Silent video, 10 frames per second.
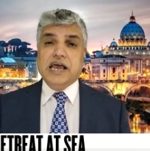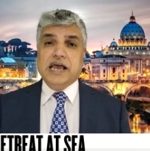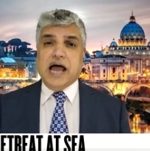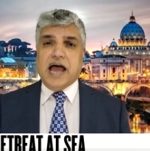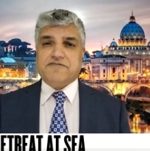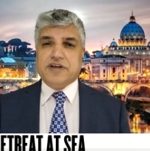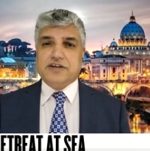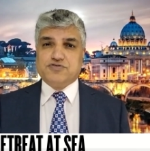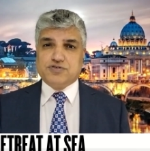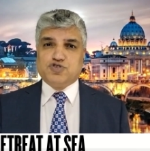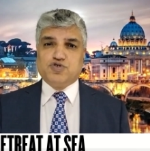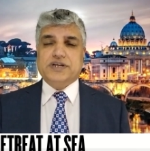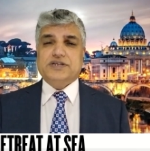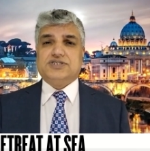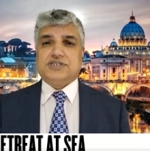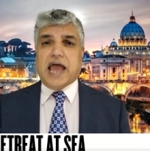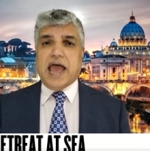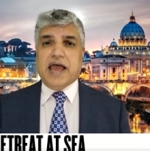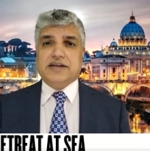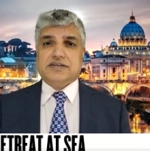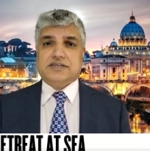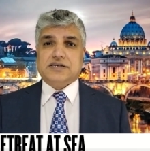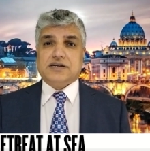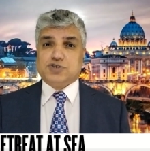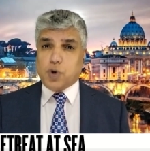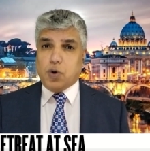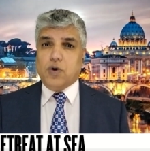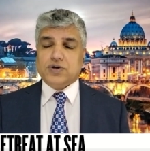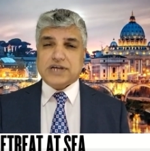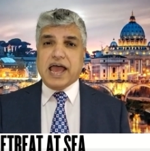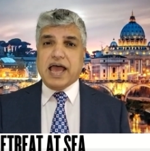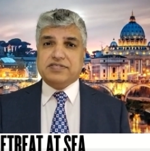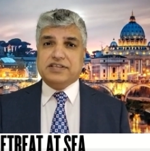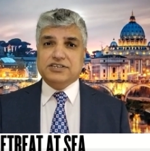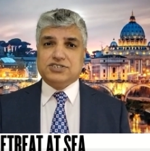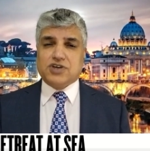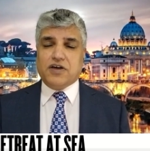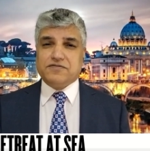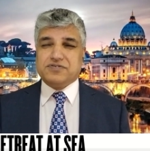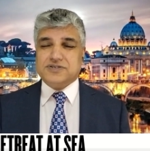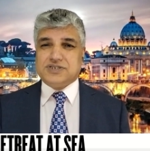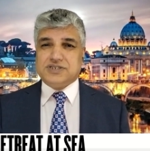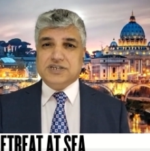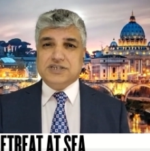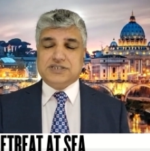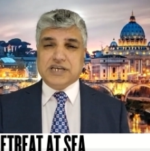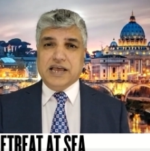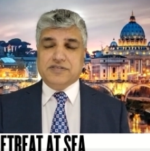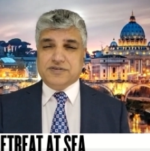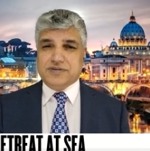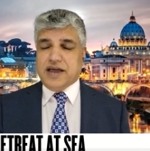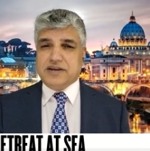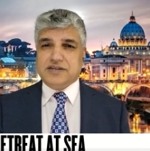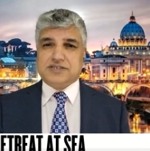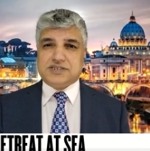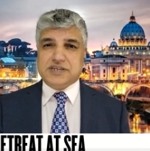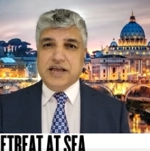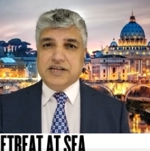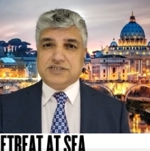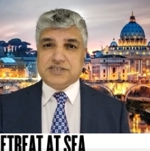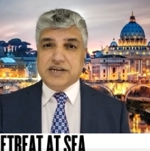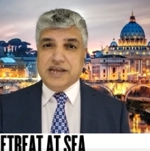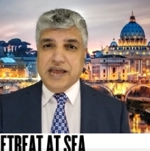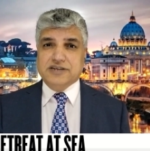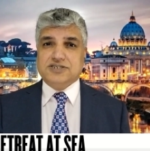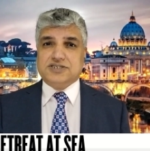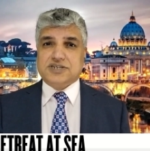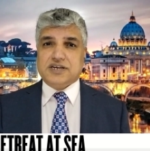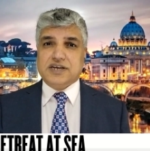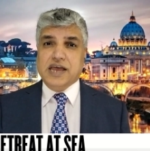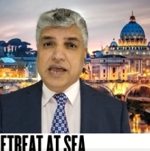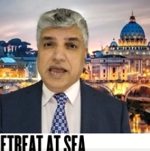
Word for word: I've led retreats and taught at these conferences in the United States, in India,